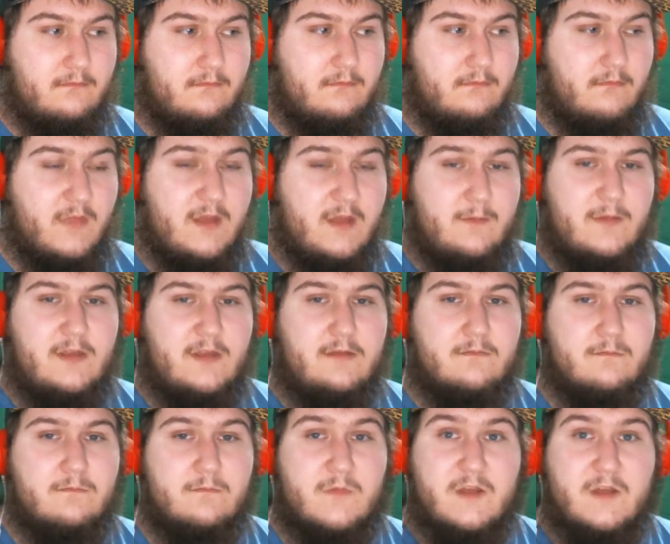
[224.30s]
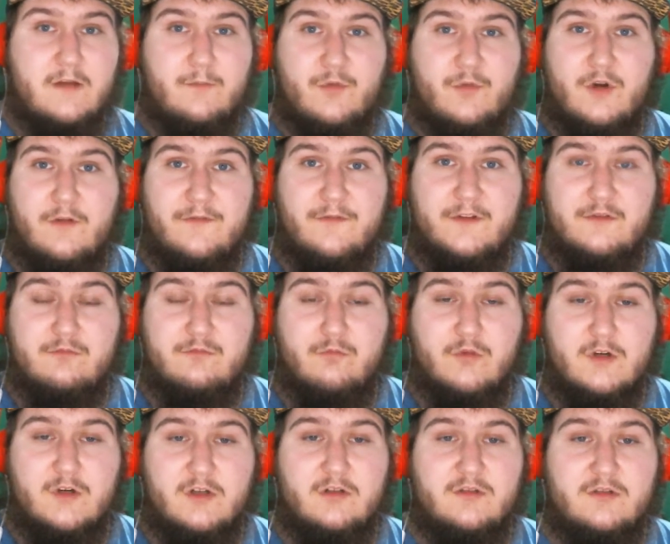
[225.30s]
maybe in a perfect
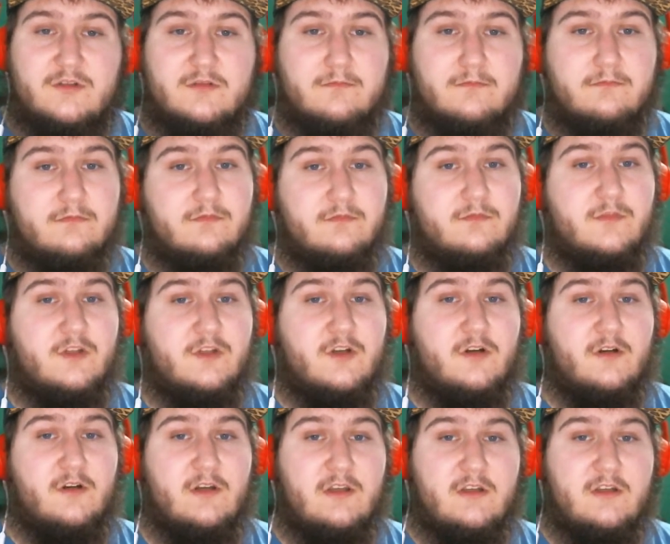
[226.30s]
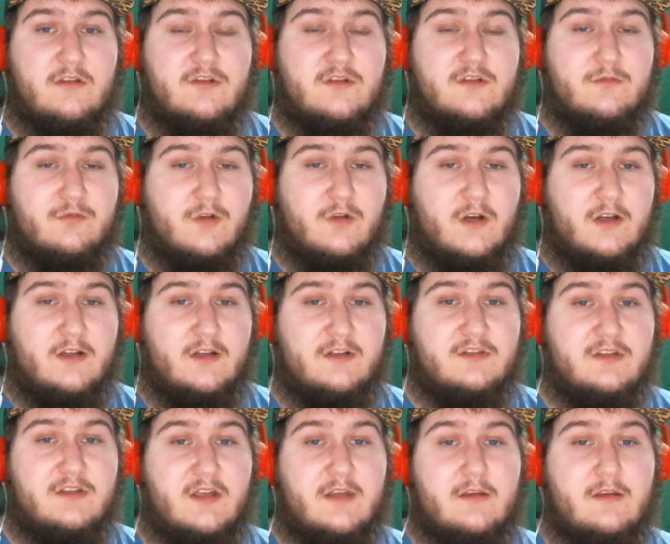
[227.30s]
world, the current YouTube
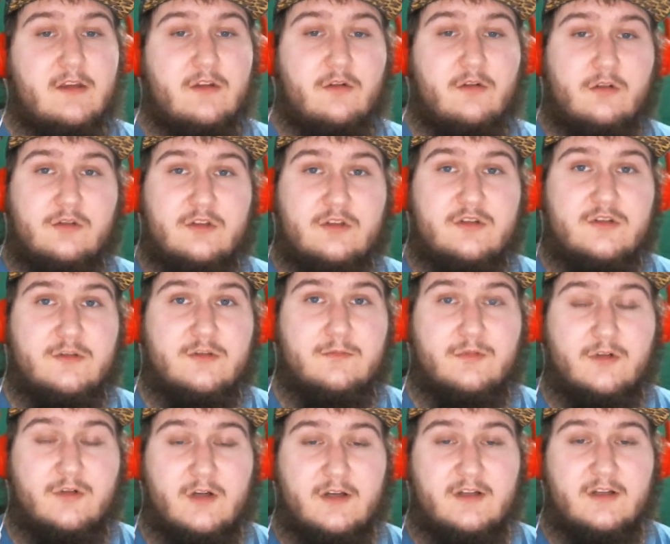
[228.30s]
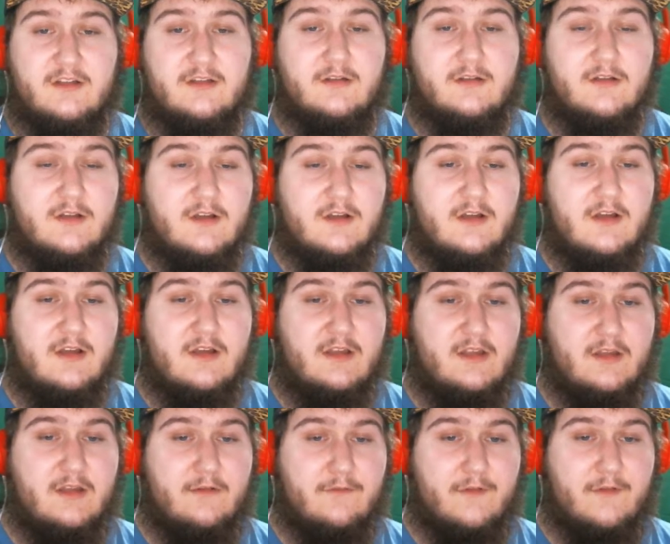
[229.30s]
product and the old YouTube product
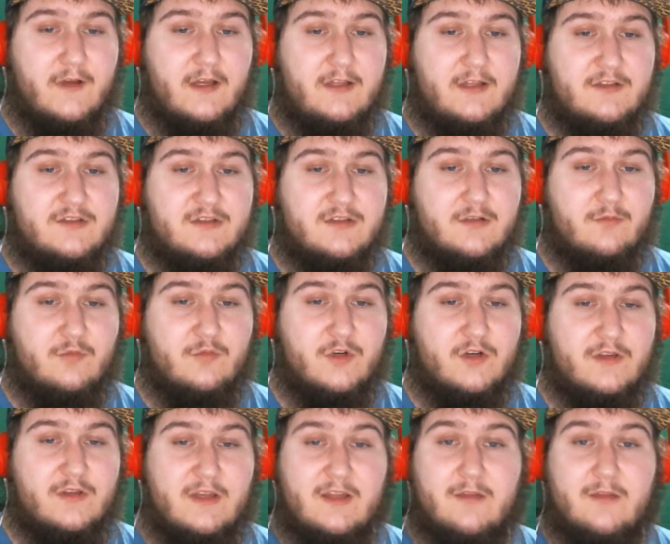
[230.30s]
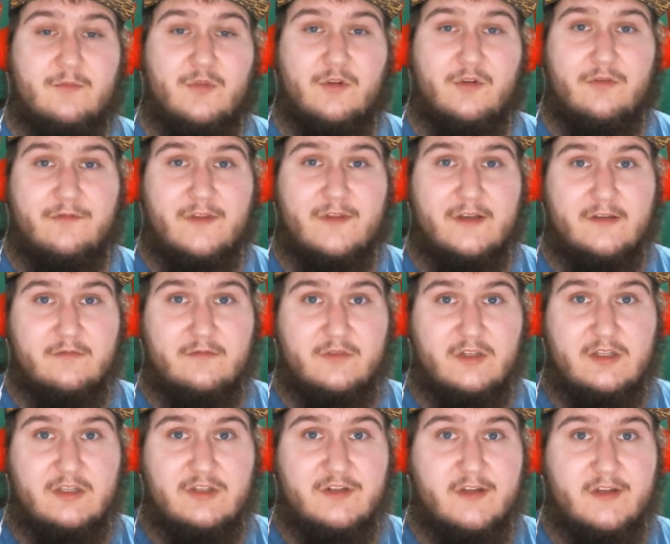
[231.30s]
can find somewhere they can both fit in with
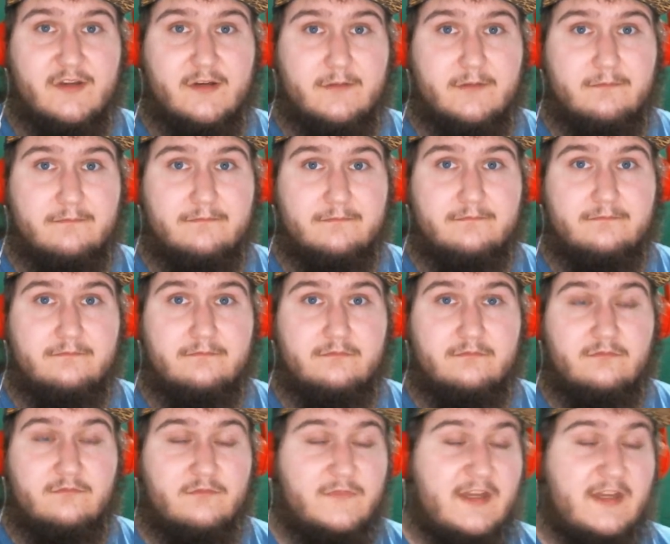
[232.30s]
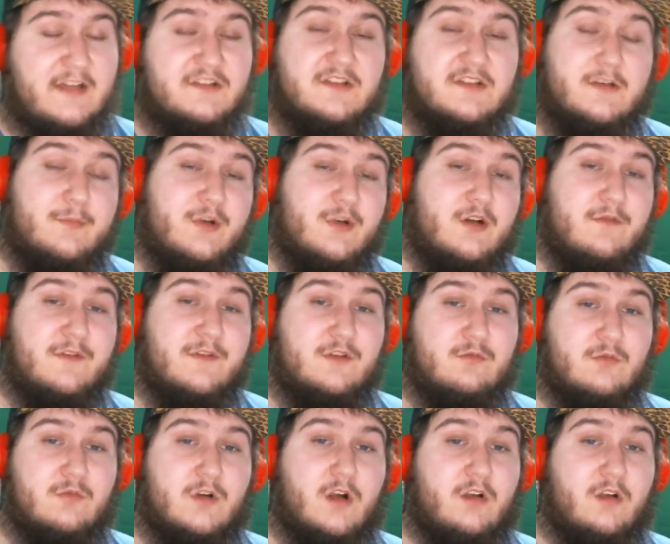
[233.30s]
each other. That's in a perfect
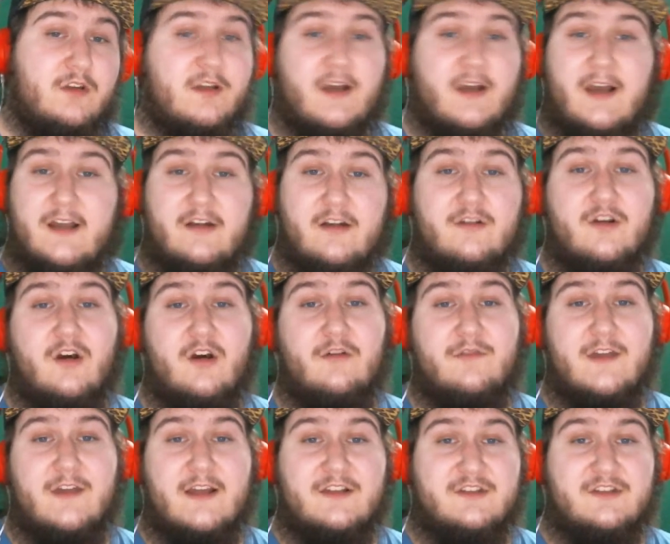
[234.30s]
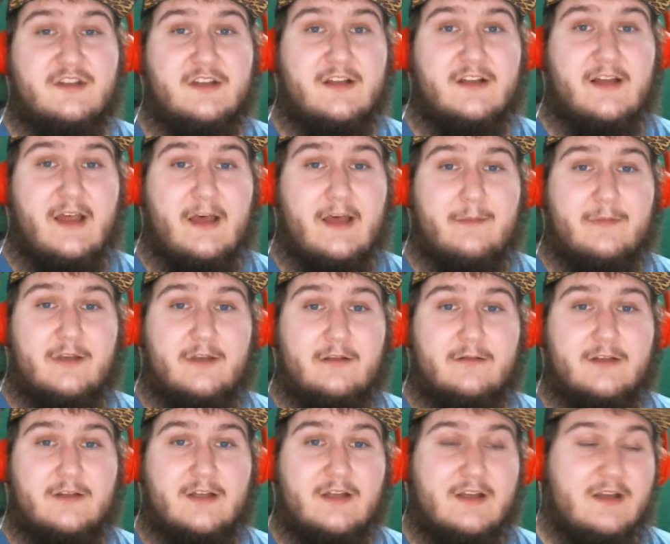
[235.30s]
world. I don't know if that's going to happen.
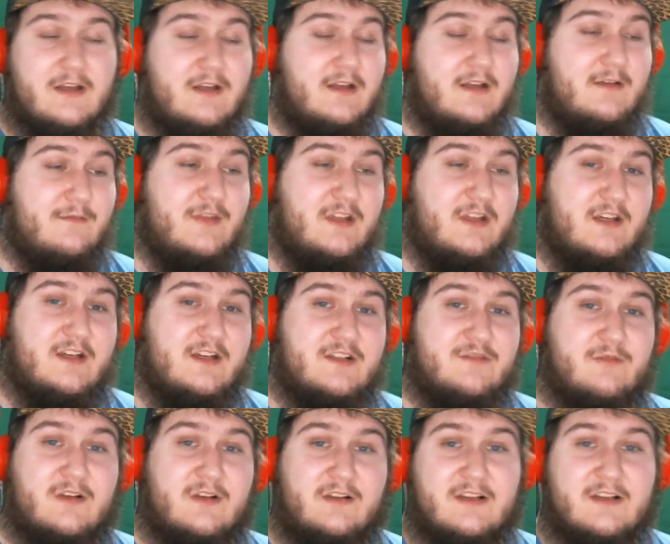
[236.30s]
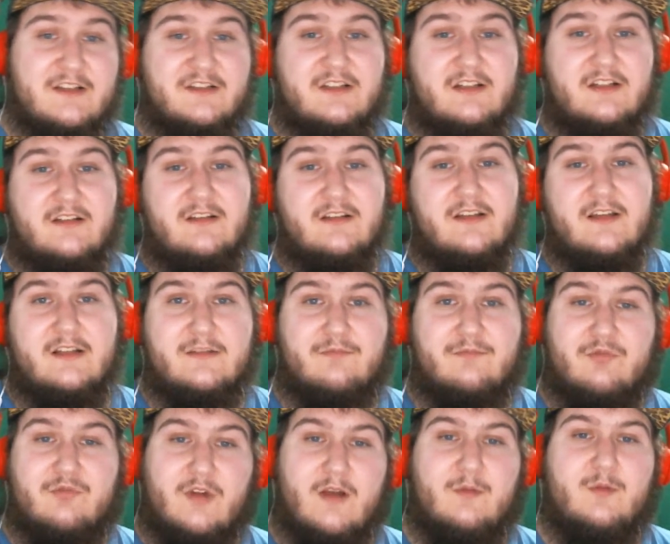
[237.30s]
Because realistically, it's
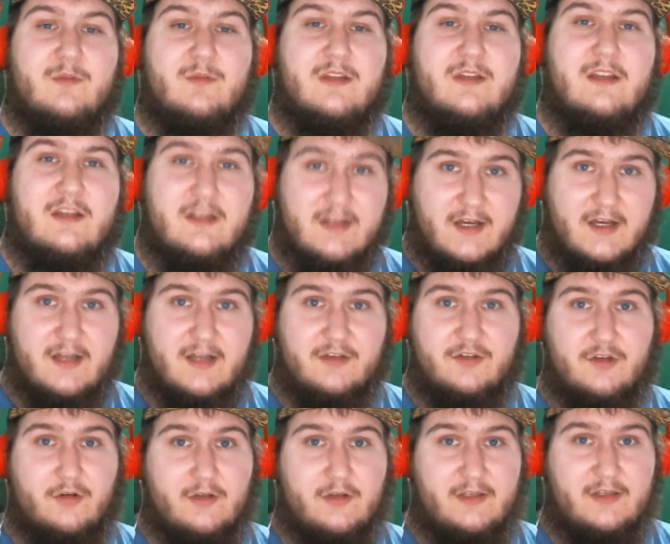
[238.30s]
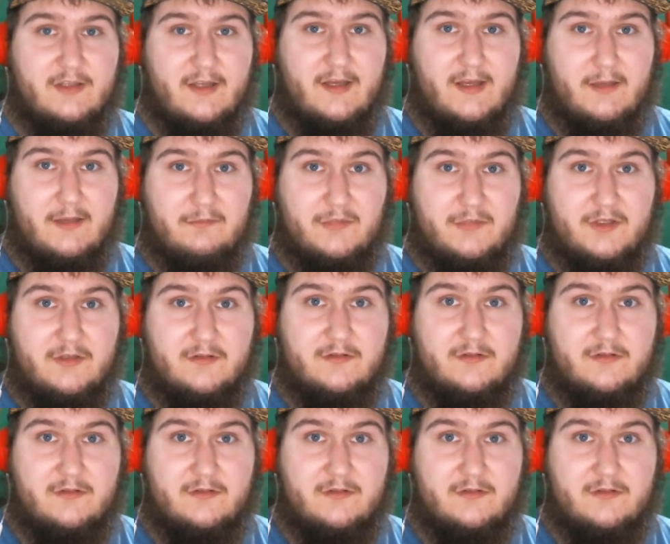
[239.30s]
probably not going to happen.